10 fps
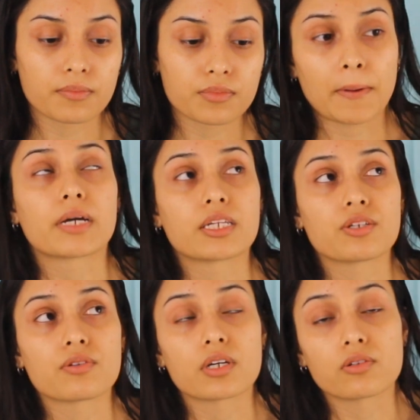Mind
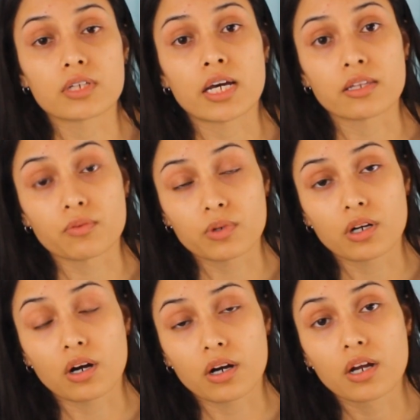you, they only had the one
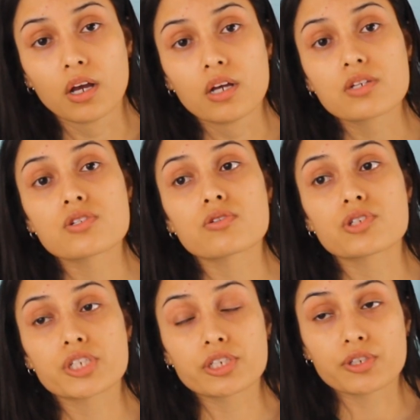car, so
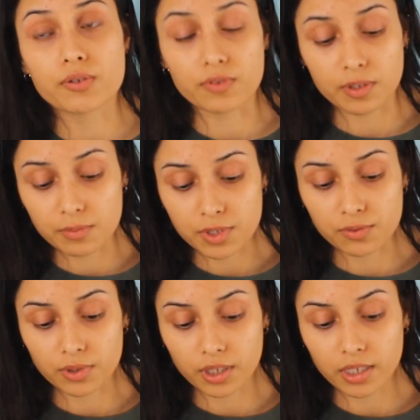she drove him to
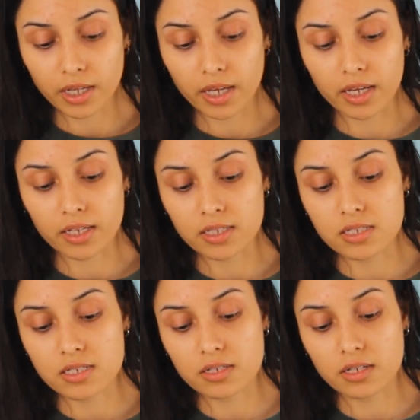work
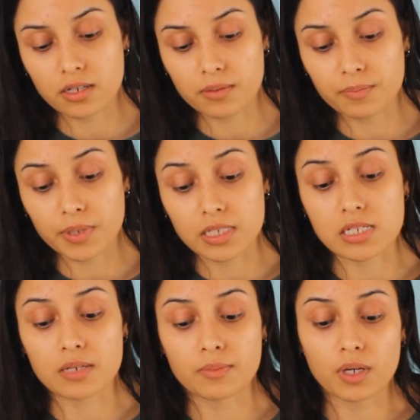and
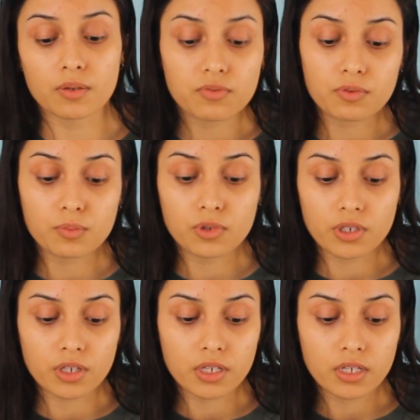picked him up from
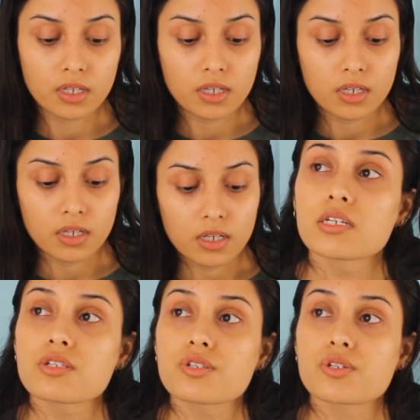work.
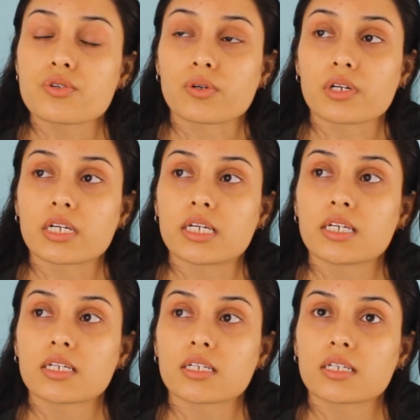His
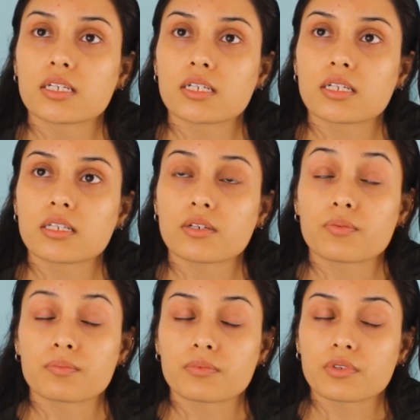story,
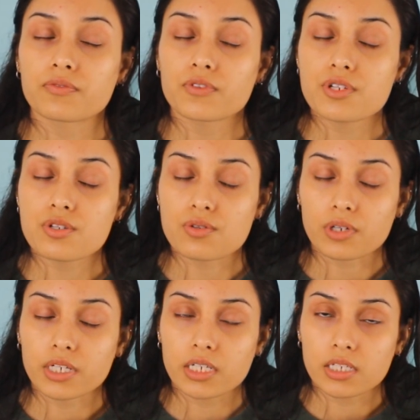the first
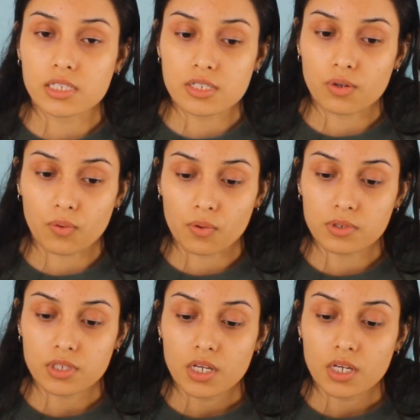story he told,